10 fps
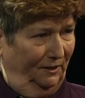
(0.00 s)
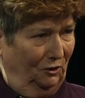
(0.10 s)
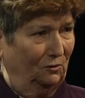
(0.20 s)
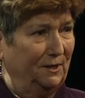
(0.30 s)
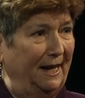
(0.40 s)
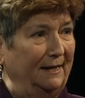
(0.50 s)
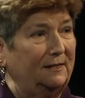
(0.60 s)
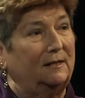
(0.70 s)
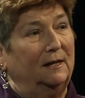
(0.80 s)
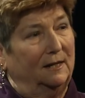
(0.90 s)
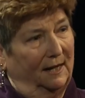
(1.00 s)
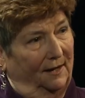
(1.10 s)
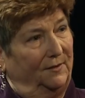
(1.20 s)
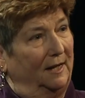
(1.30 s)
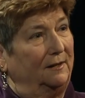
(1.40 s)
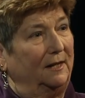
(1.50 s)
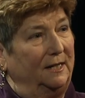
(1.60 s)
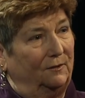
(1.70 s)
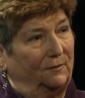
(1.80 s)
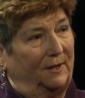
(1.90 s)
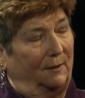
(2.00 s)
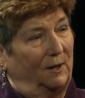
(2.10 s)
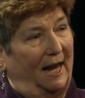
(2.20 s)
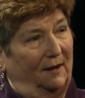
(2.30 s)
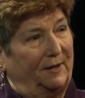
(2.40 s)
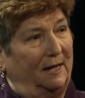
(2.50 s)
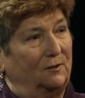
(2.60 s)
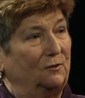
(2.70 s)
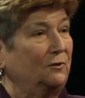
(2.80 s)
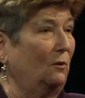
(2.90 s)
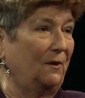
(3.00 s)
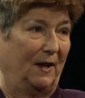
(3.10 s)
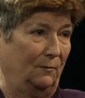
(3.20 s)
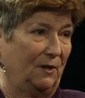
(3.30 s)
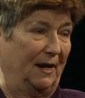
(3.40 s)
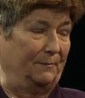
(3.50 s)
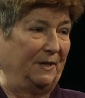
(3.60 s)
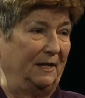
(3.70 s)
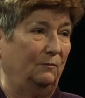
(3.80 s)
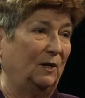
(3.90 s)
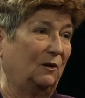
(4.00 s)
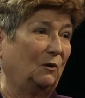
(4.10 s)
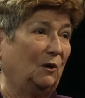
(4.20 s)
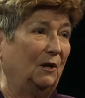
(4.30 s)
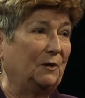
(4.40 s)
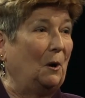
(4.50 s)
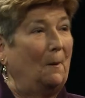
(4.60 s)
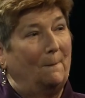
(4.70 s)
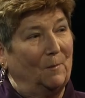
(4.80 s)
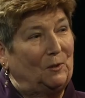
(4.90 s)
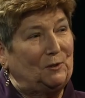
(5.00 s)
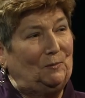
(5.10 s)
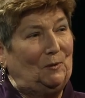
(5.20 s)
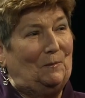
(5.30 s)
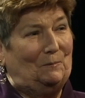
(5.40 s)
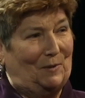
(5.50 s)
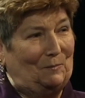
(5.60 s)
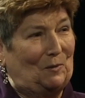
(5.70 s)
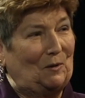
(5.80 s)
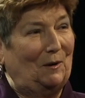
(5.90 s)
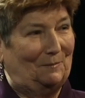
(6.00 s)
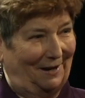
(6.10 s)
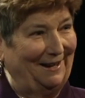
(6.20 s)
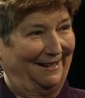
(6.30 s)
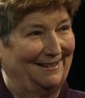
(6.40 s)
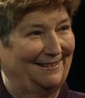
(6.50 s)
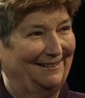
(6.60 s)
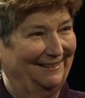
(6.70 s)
creates, and then either they will have councilors or they will be what are called multiple member bodies.